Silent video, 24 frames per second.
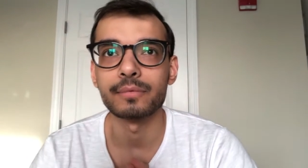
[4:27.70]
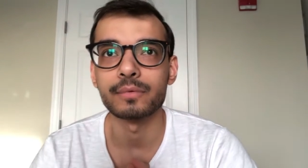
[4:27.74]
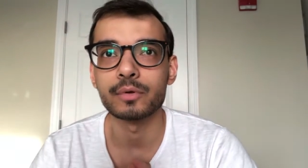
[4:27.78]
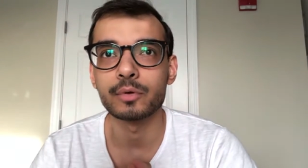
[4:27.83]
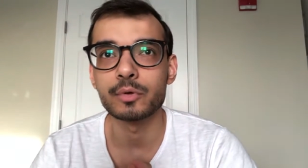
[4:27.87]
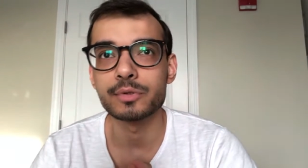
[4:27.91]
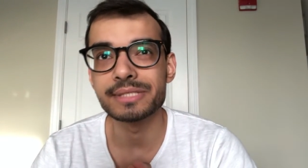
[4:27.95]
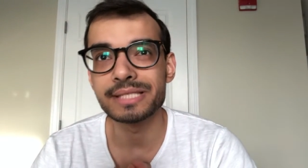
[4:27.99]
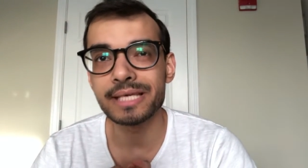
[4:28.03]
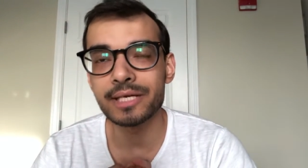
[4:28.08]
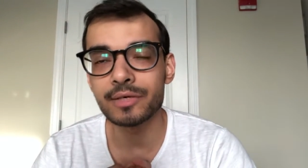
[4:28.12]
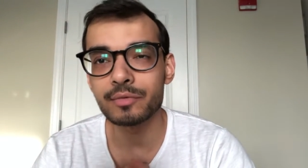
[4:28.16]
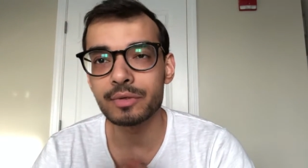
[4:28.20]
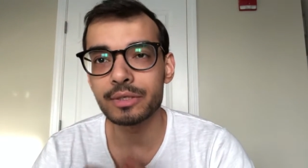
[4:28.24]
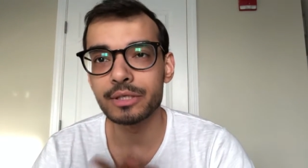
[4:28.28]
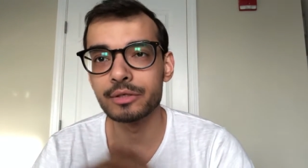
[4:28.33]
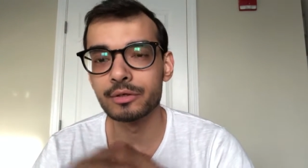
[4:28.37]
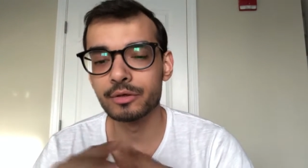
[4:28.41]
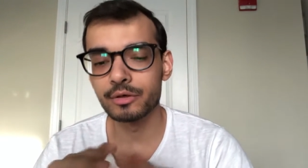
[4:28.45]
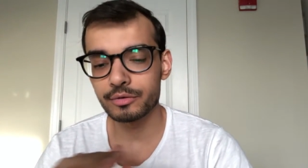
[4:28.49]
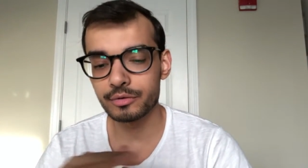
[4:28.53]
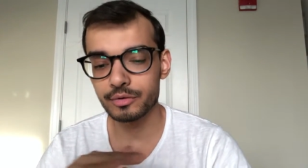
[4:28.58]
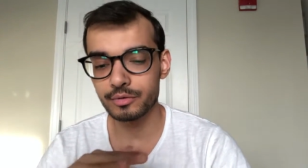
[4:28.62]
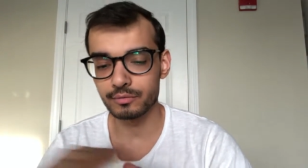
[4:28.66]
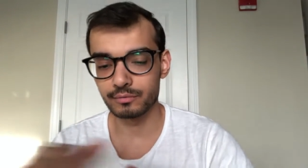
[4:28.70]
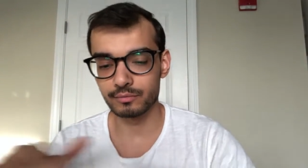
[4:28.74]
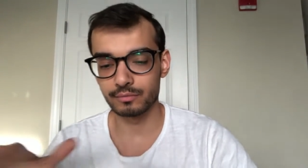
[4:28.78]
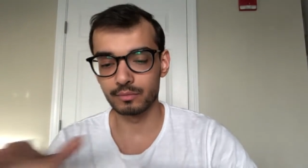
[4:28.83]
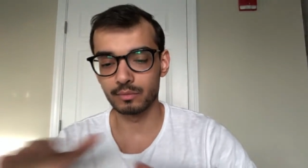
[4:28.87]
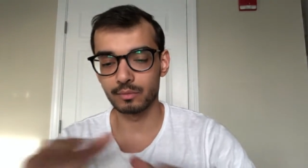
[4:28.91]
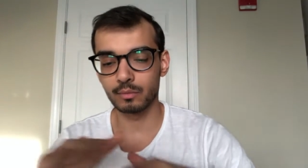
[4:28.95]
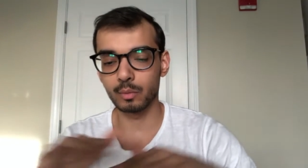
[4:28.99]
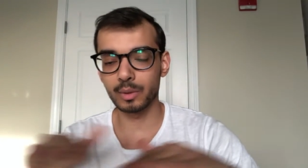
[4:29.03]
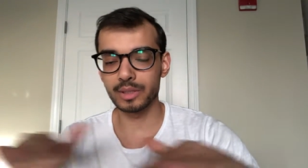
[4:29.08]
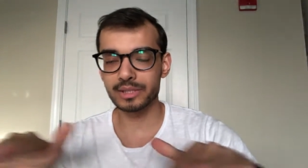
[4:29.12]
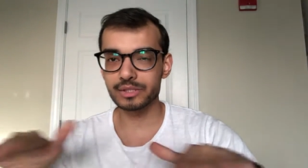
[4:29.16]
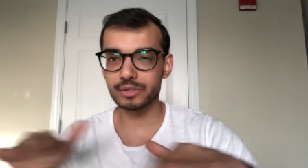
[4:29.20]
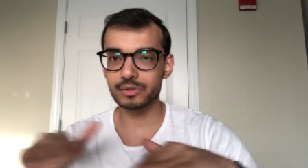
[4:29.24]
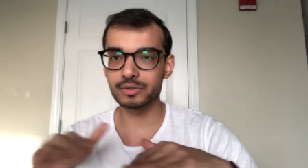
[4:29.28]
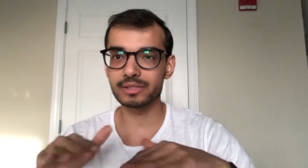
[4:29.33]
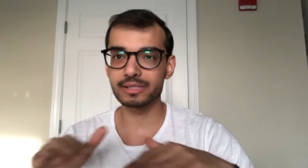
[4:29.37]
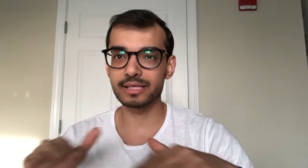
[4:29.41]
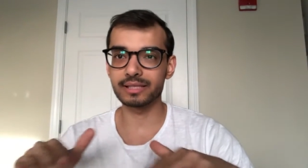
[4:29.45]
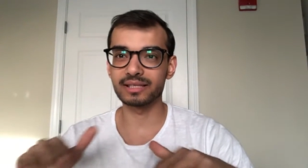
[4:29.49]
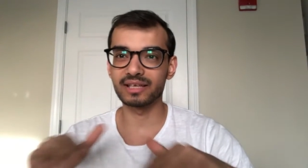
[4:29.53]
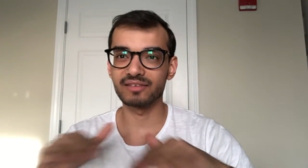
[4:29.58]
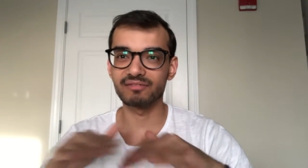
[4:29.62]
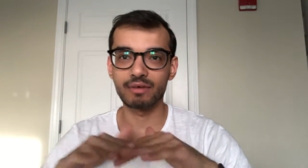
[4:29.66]
because then once you've
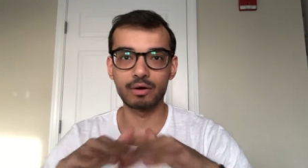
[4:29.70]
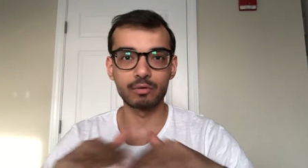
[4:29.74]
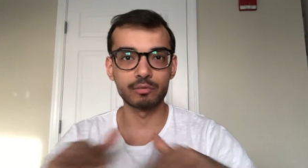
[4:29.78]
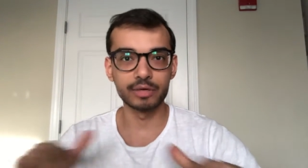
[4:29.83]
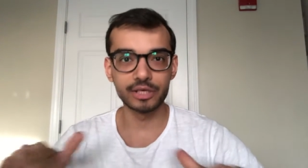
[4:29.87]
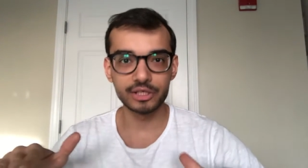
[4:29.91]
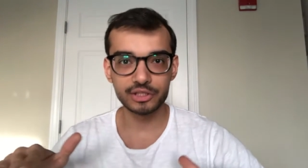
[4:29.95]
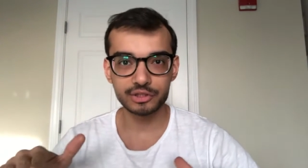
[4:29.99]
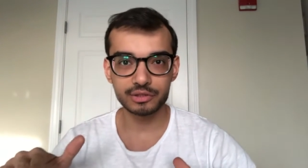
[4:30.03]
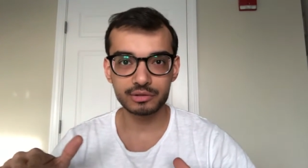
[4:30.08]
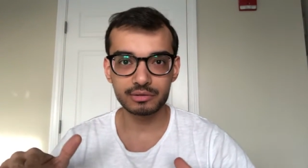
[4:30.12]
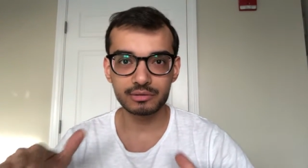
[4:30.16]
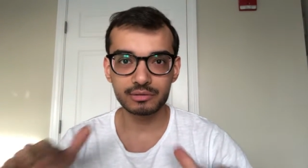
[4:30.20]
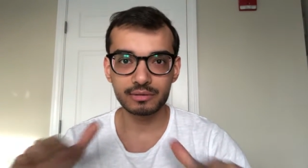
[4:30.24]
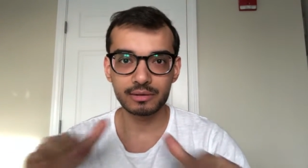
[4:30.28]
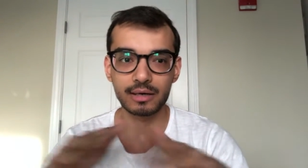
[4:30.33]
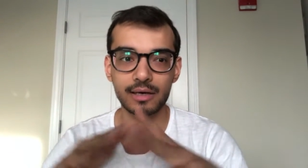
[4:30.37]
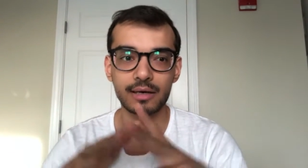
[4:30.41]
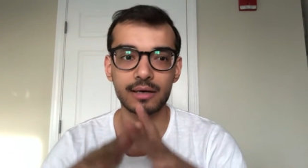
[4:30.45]
set that foundation,